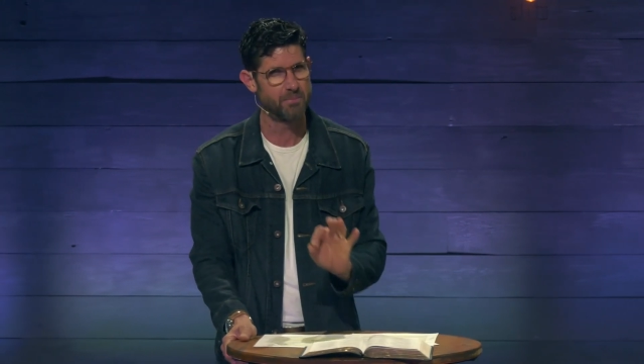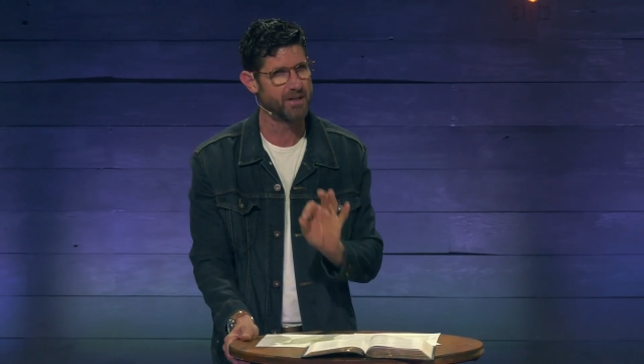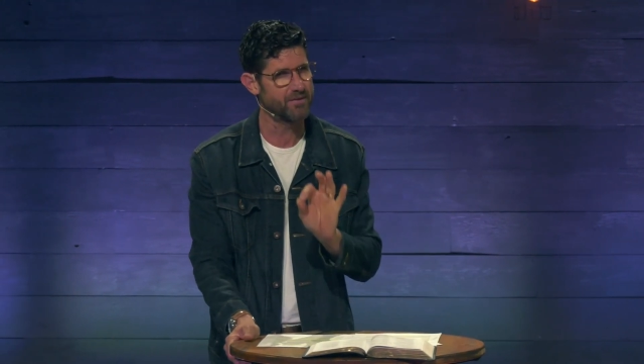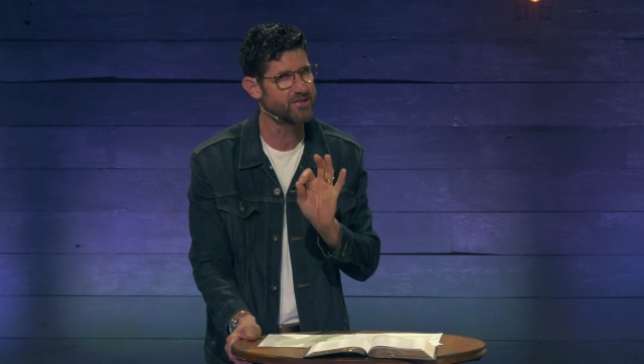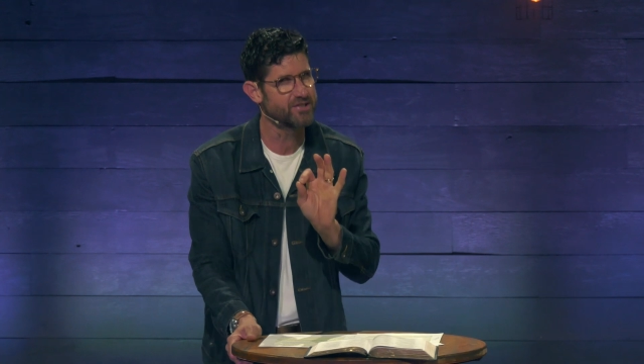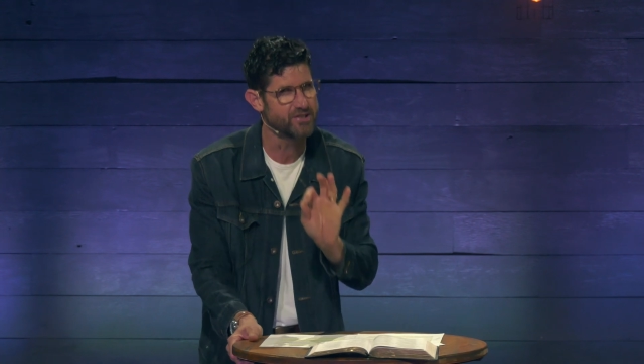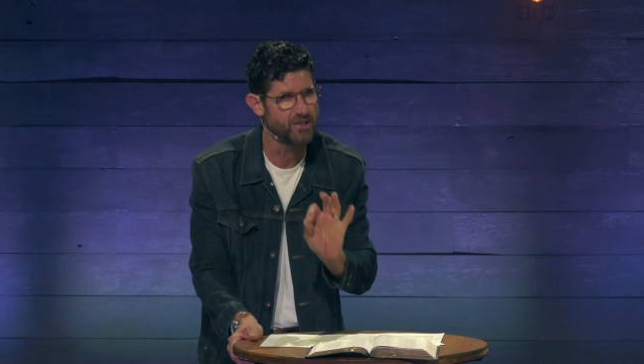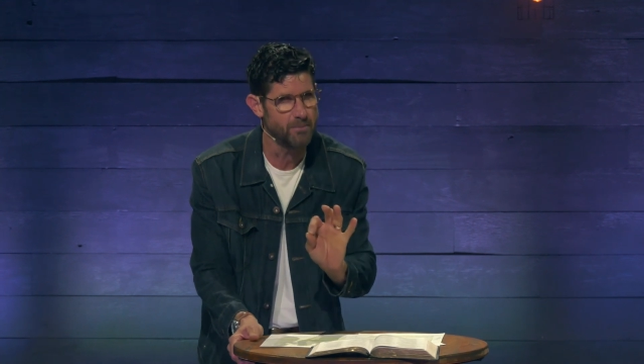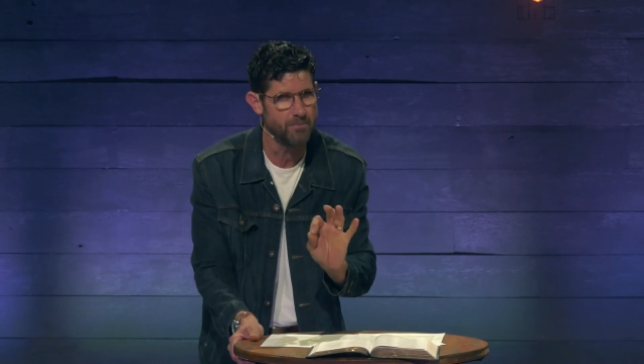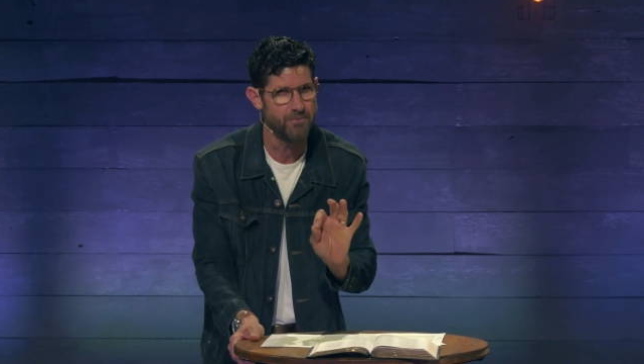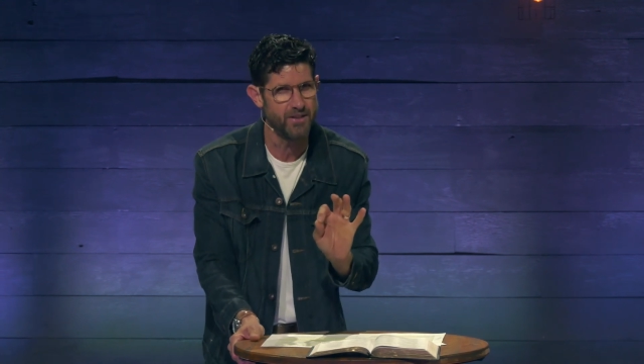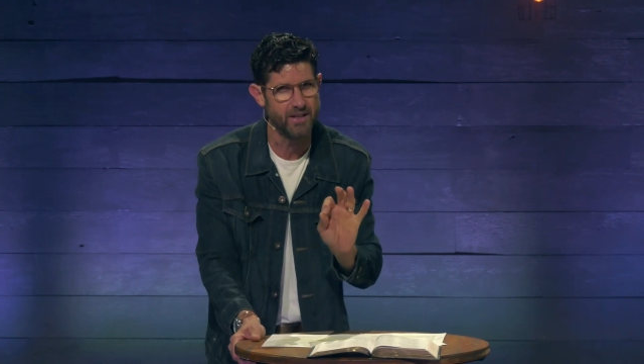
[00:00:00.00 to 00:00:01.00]
But if
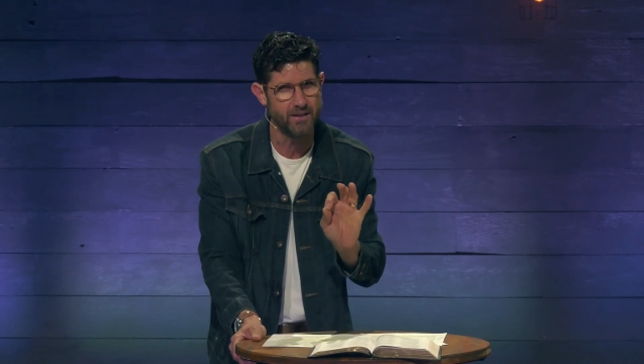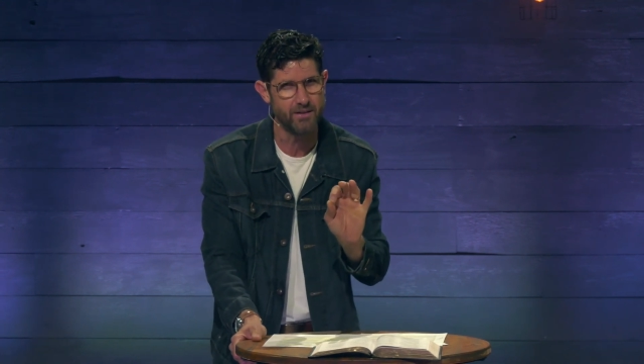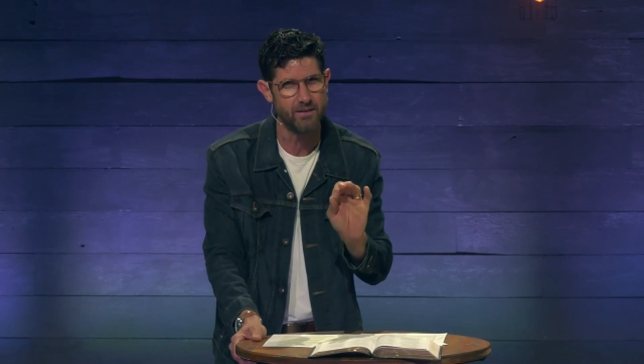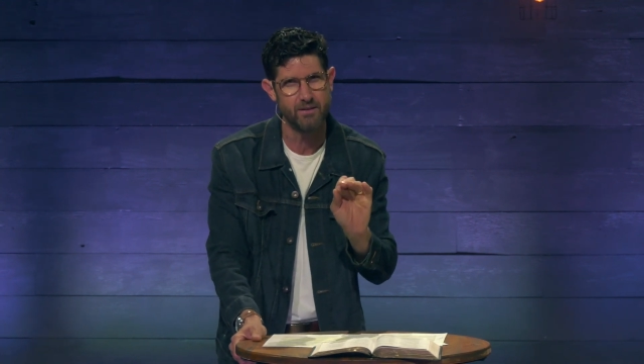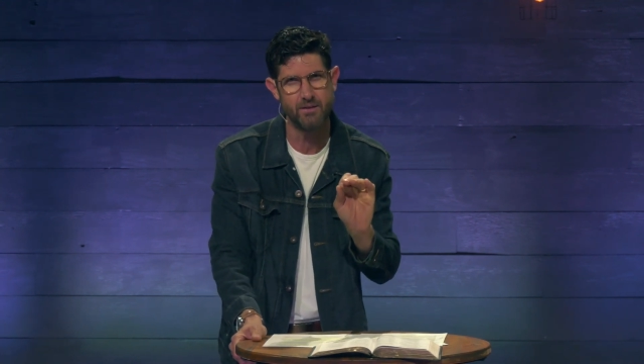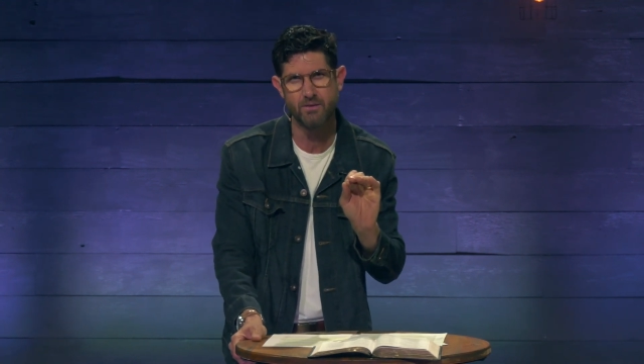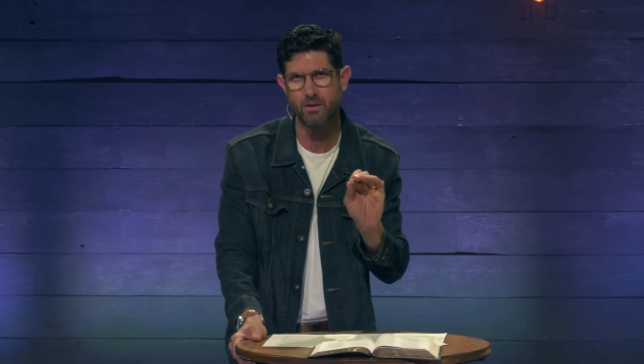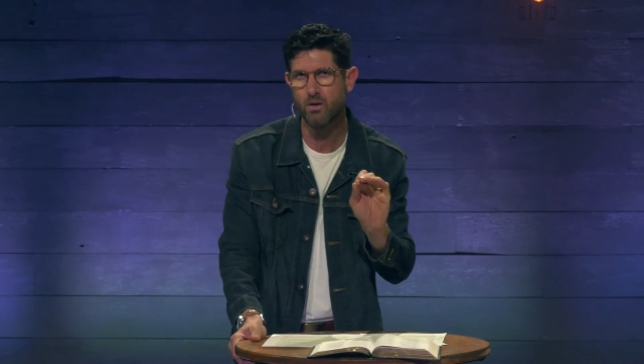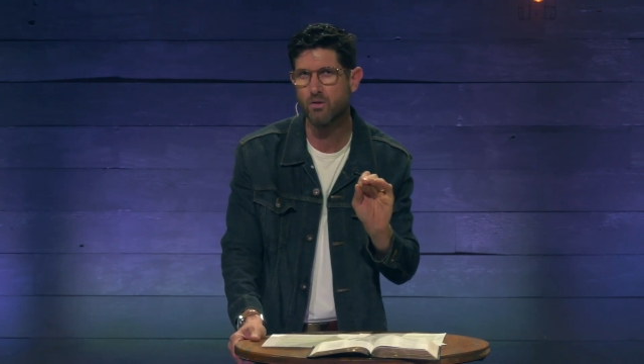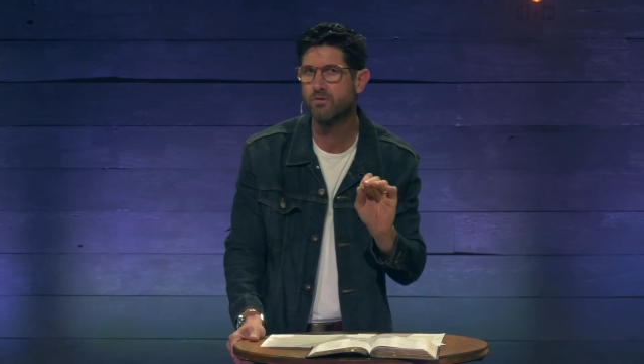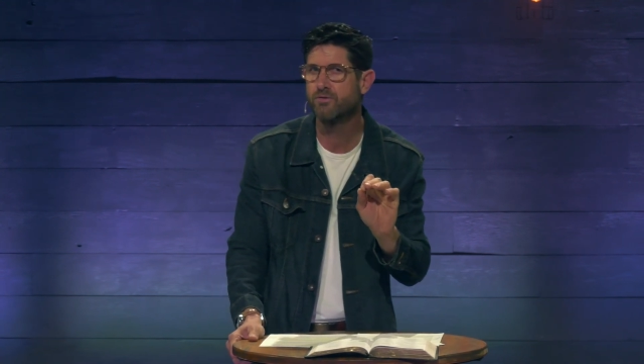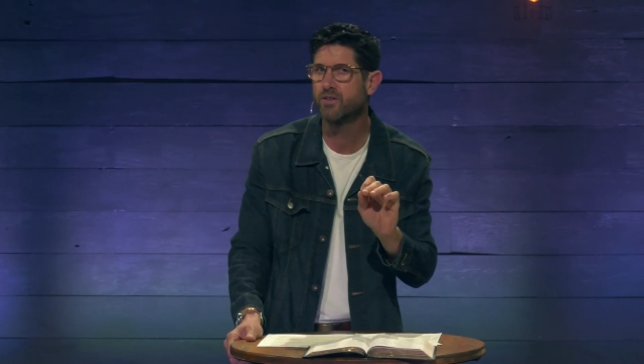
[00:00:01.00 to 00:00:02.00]
something is
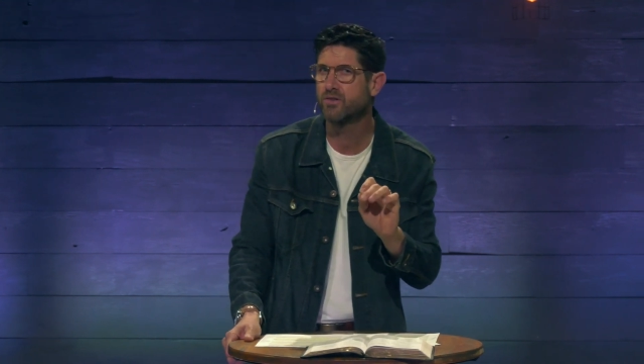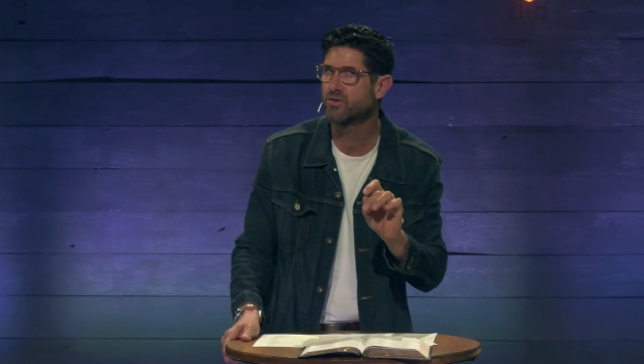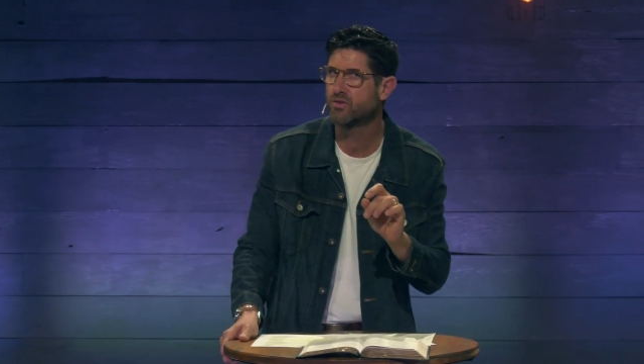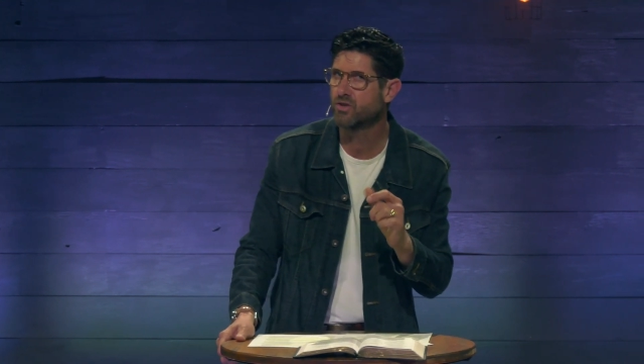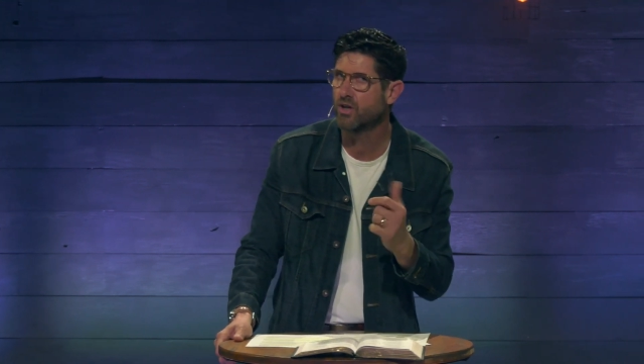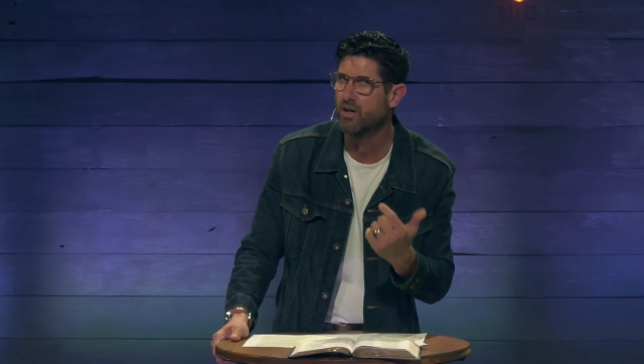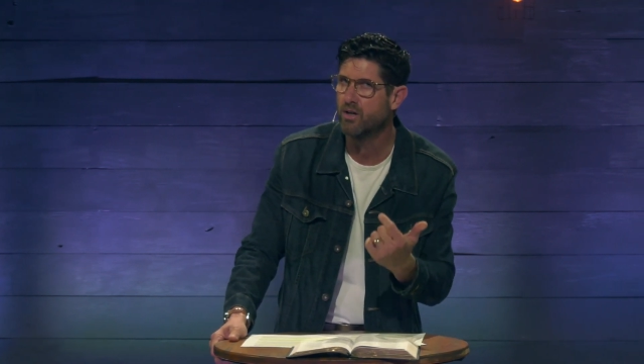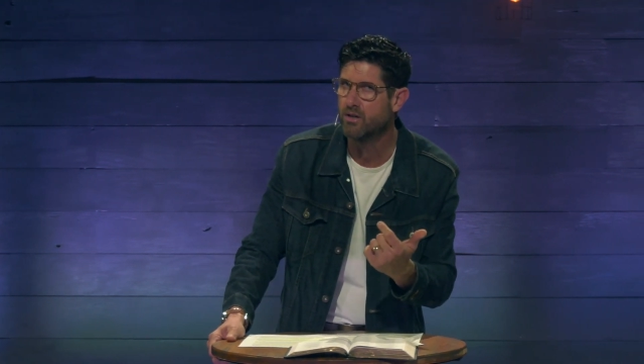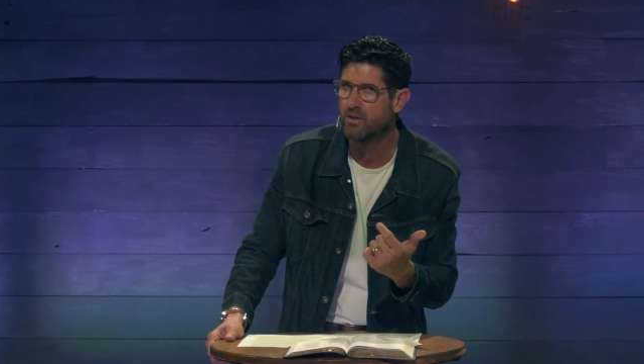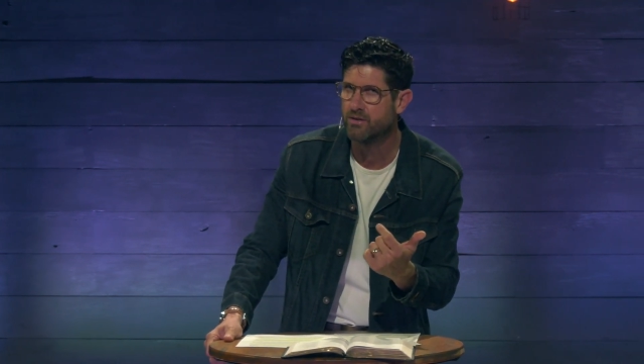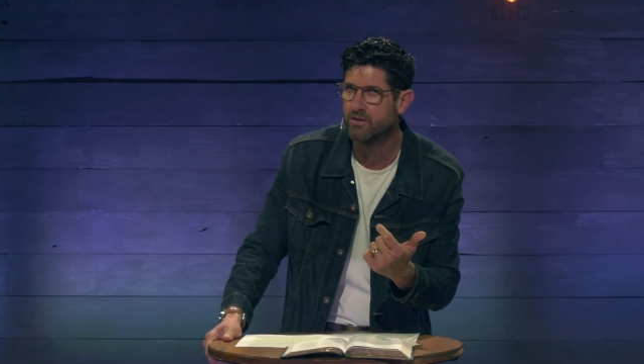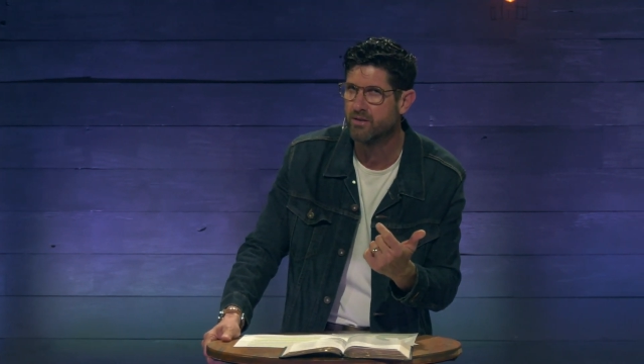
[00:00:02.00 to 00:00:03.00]

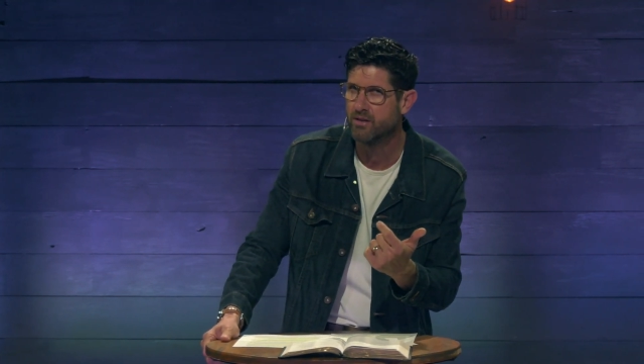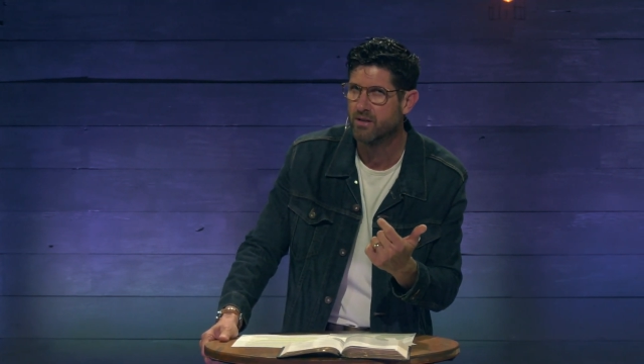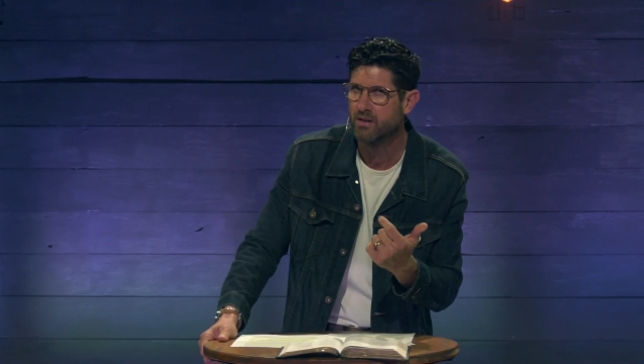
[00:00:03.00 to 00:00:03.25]
overturned,